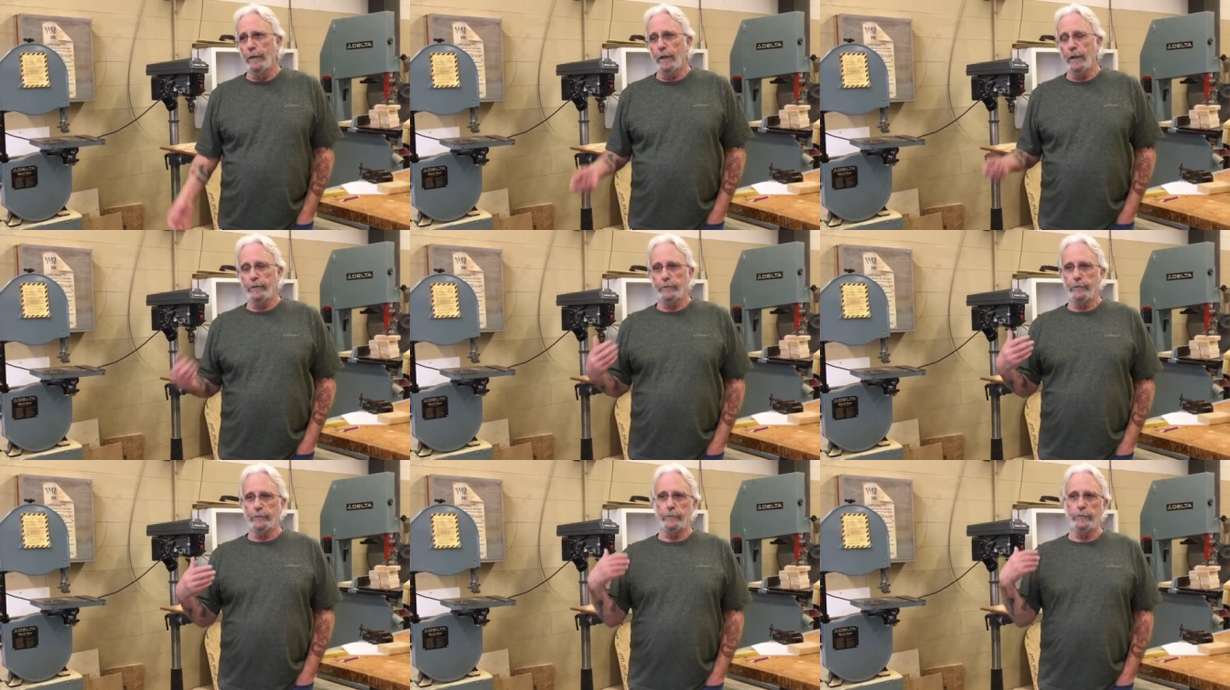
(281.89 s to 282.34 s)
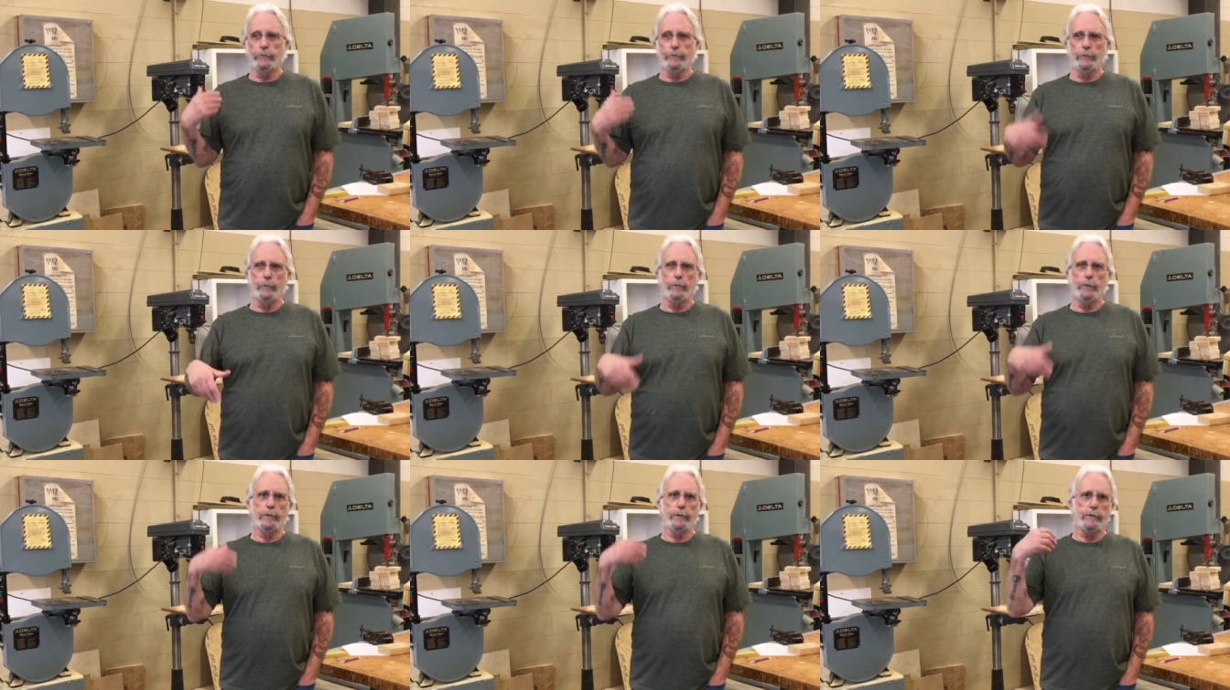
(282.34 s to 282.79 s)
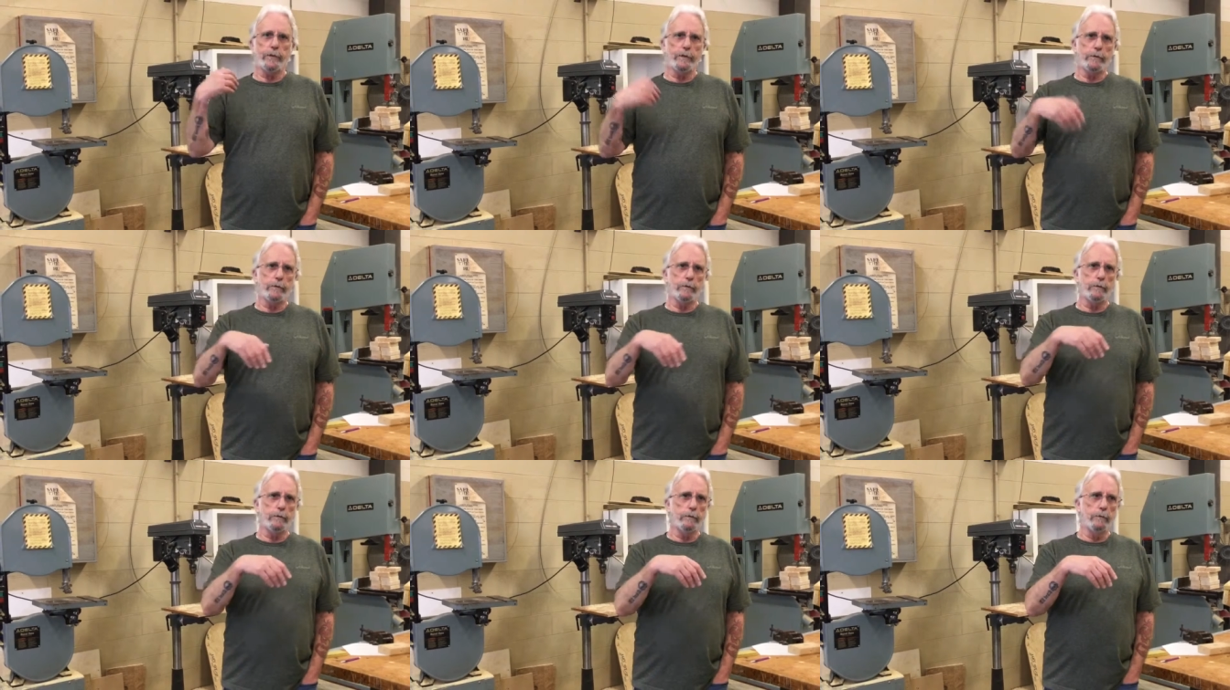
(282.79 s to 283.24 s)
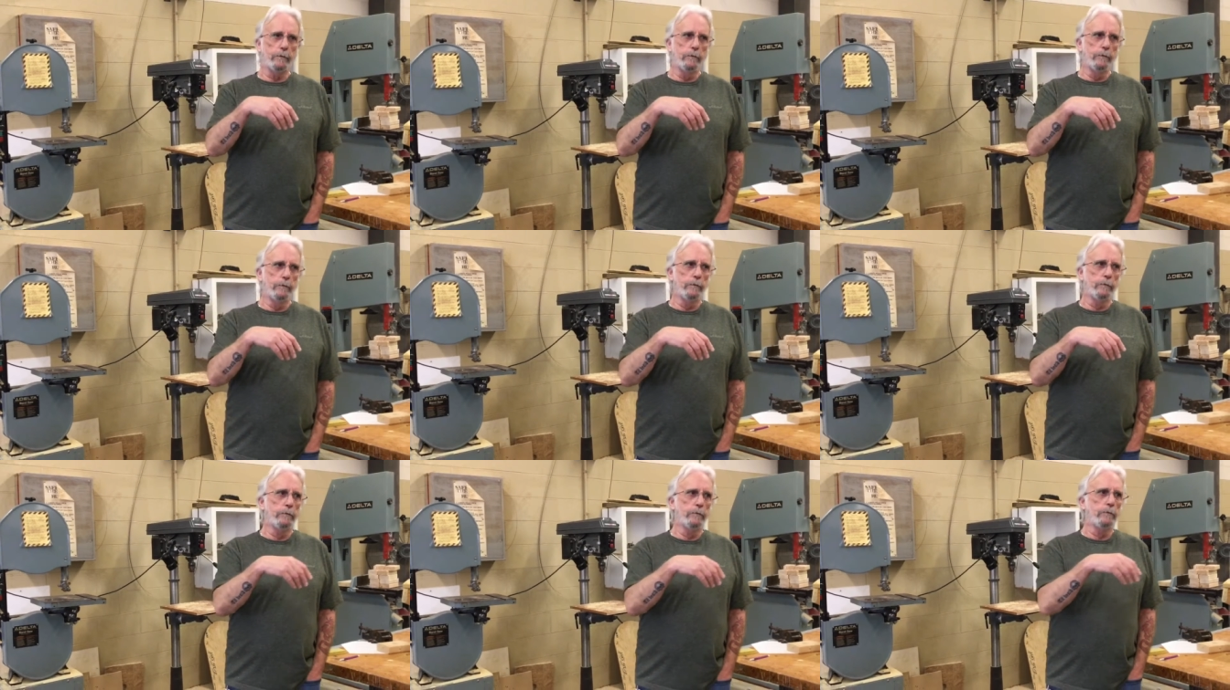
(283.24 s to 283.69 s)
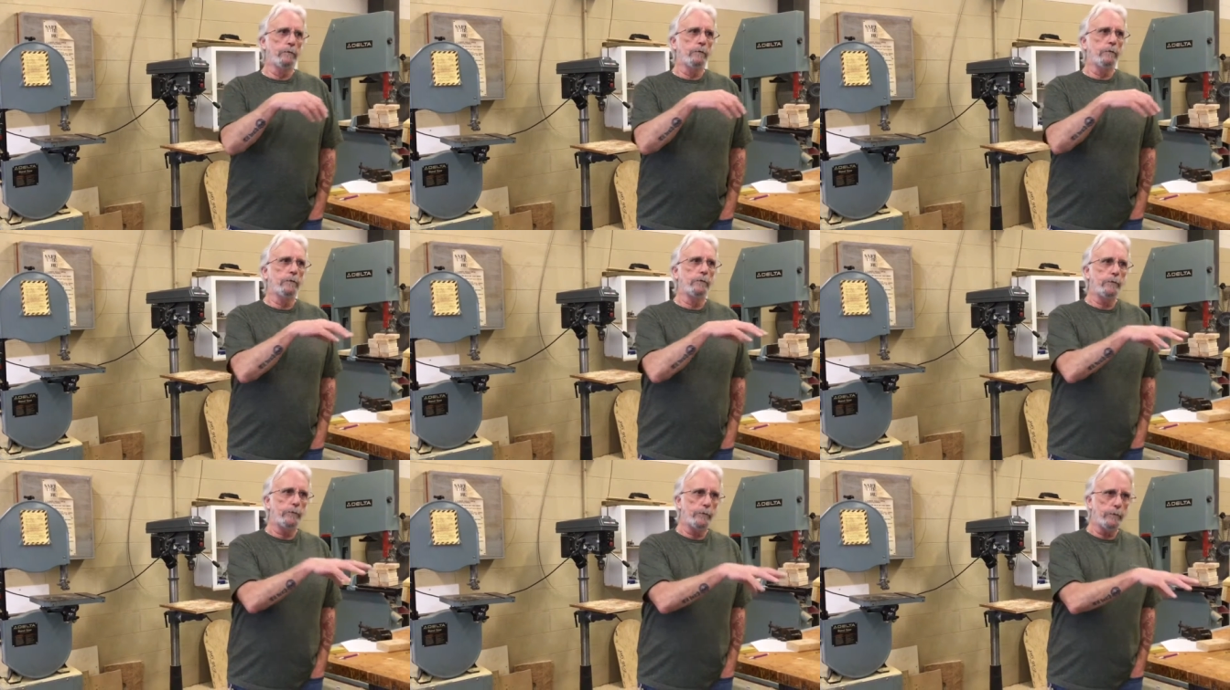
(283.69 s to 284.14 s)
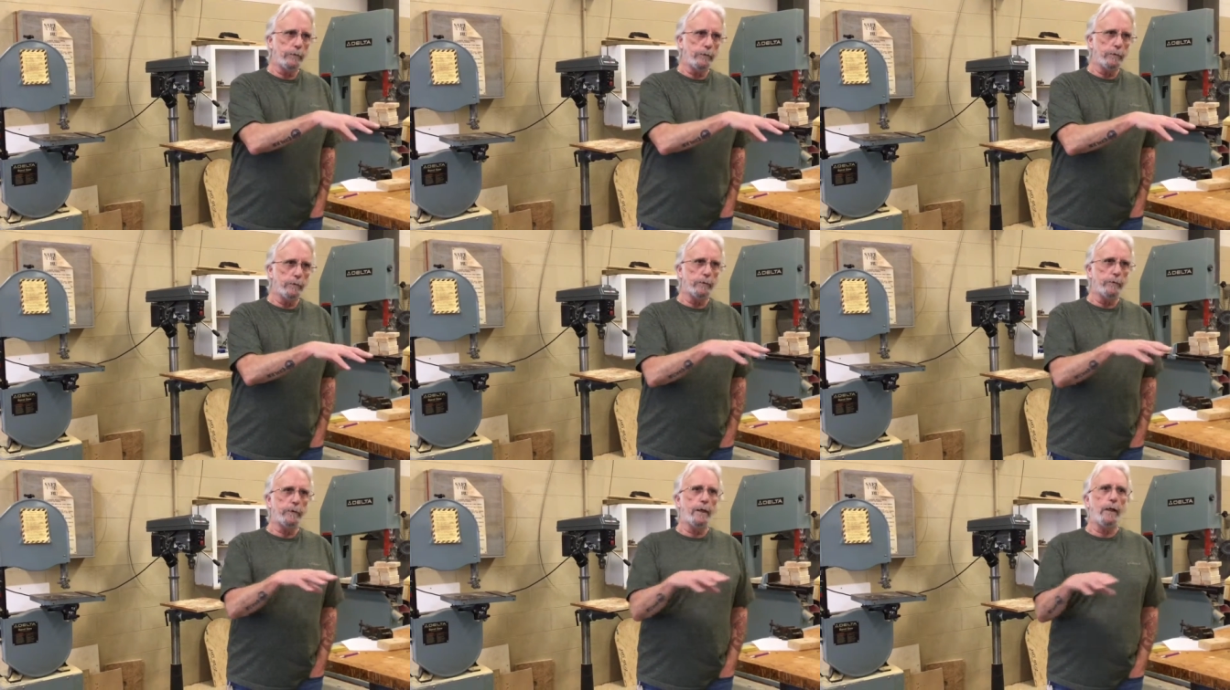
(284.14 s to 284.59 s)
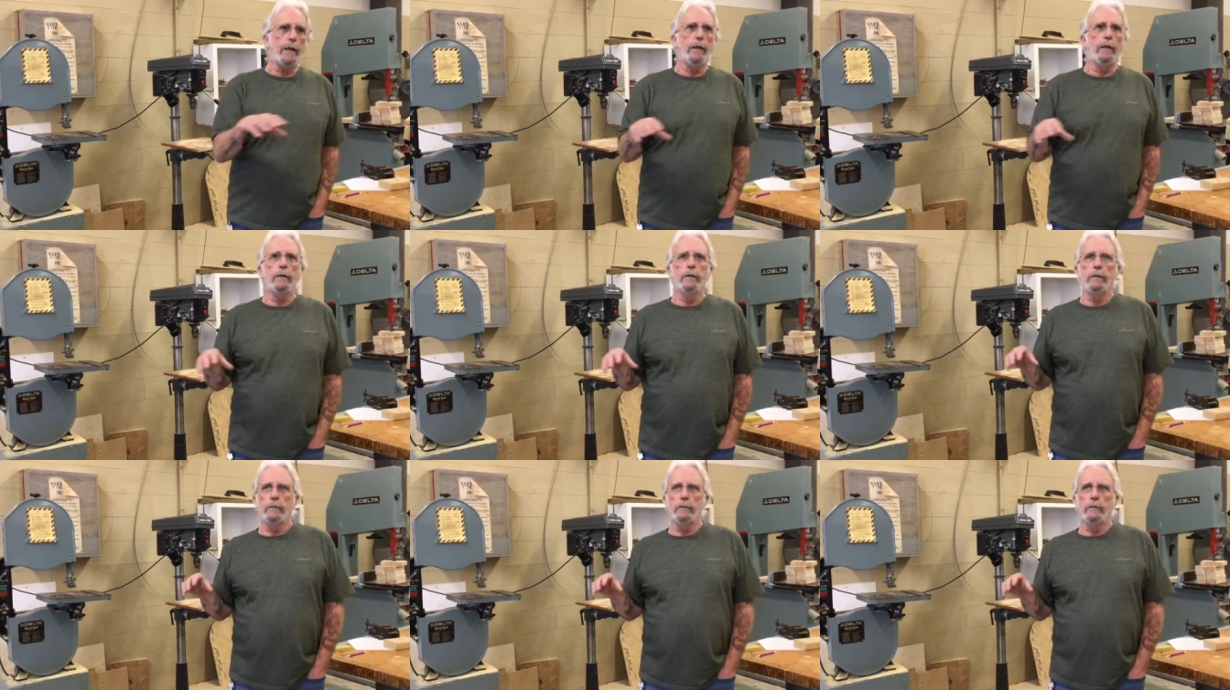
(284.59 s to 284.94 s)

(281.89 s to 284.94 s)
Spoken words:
I just enjoy teaching students that